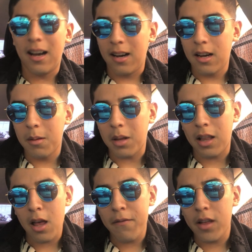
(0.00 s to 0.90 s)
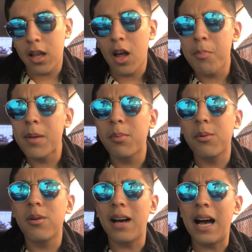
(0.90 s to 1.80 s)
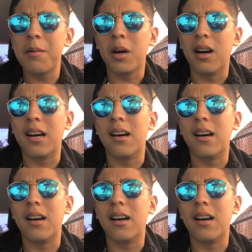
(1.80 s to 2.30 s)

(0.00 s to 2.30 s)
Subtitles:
I feel like a lot of people have